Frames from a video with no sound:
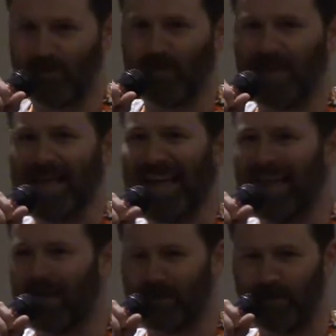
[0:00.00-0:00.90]
But
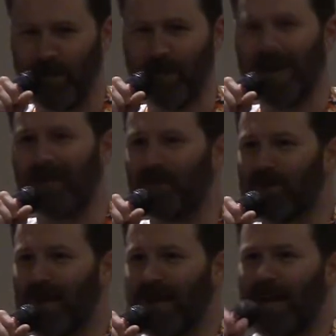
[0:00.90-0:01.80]
again, it's my panel, so
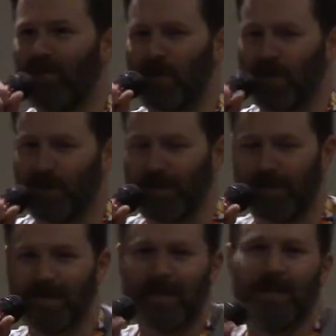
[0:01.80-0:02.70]
I can have hurt
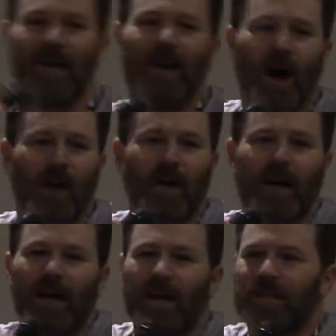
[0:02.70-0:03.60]
feelings. All
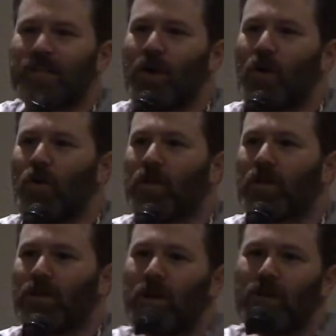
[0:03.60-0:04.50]
right, uh,
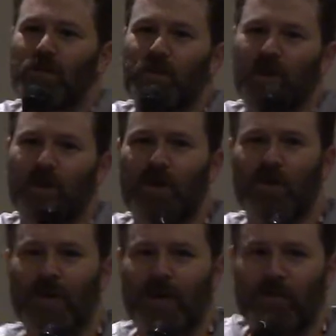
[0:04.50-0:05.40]
so y'all just want to go
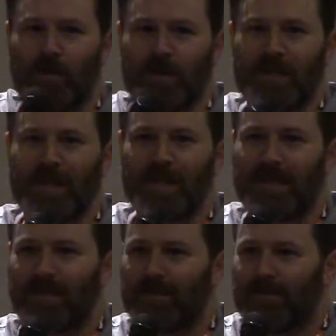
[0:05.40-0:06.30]
Q and A from your
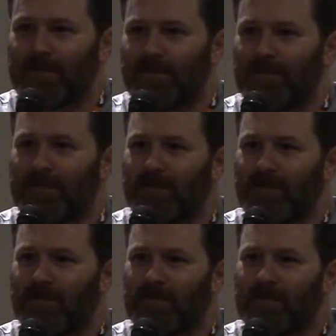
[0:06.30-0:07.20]
seats?
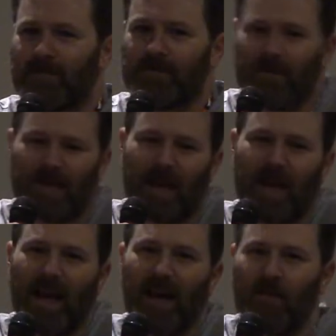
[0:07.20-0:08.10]
Sure.
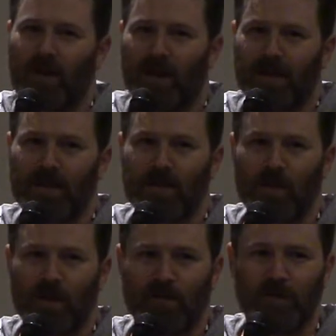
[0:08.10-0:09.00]
Yeah, why not? It's a
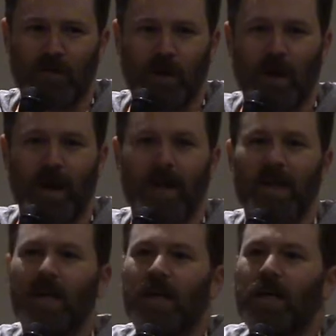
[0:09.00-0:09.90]
small enough room. All right,
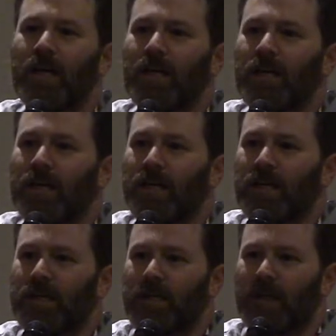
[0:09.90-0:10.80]

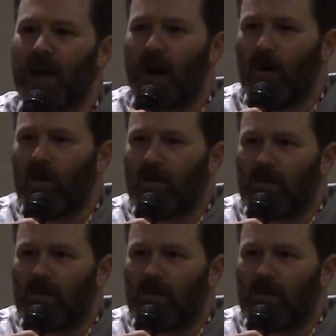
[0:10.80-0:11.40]
go.